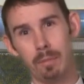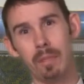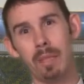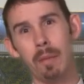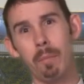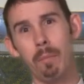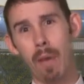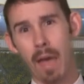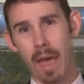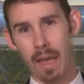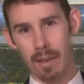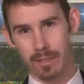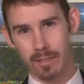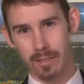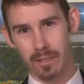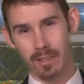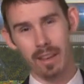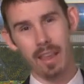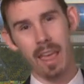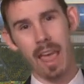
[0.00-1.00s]
be the
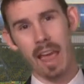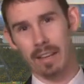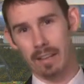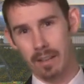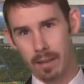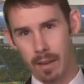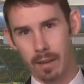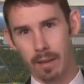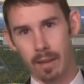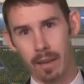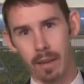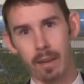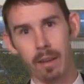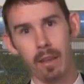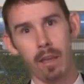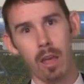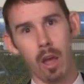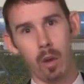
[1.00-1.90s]
best at kicking